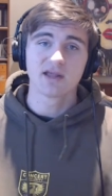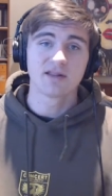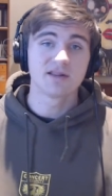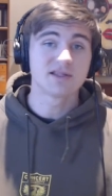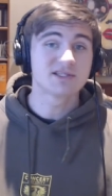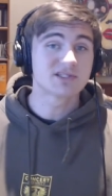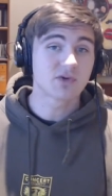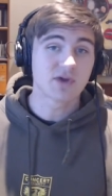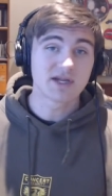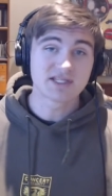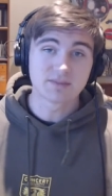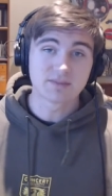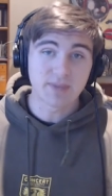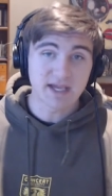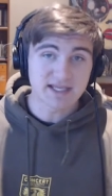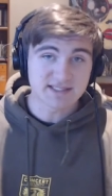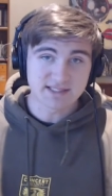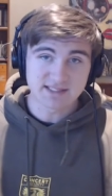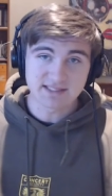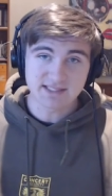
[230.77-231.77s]
This creates a
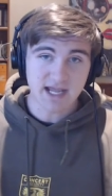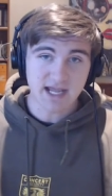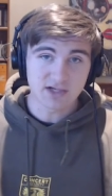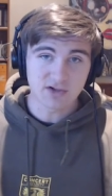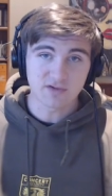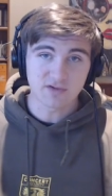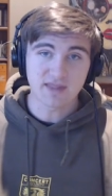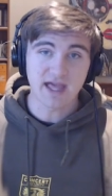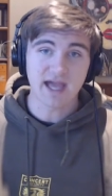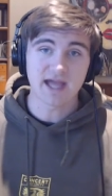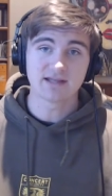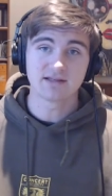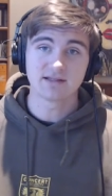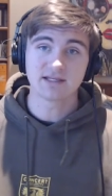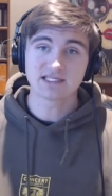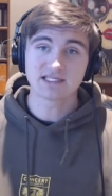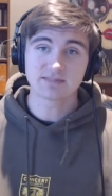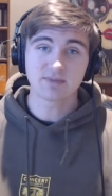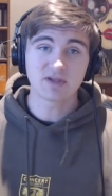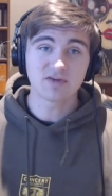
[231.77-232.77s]
basis standard that
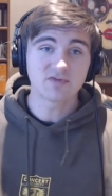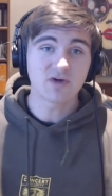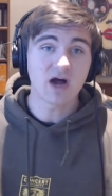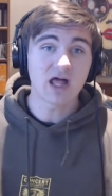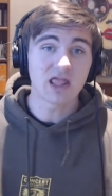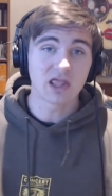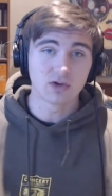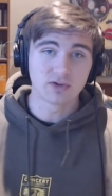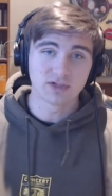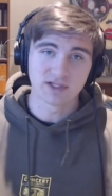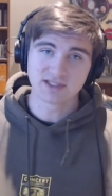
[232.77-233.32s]
needs to be followed